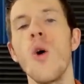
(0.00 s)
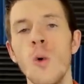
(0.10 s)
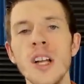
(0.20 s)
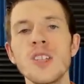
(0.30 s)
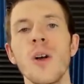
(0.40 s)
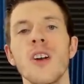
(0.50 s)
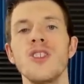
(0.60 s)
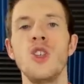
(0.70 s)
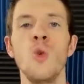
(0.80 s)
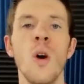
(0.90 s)
which
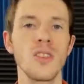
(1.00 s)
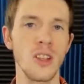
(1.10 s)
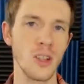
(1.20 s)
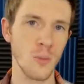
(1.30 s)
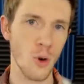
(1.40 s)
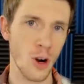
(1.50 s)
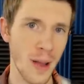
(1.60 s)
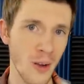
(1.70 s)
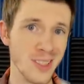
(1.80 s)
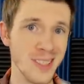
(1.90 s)
brawlers you want to learn more
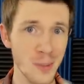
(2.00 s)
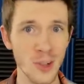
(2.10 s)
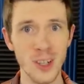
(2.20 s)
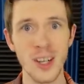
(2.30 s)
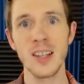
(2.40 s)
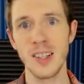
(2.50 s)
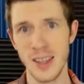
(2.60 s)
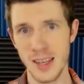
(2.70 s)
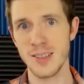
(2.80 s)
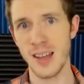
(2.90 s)
about similar to
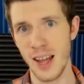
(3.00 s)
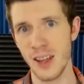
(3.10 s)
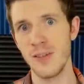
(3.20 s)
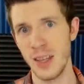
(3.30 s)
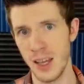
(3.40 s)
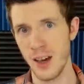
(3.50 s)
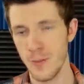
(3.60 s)
this style of video.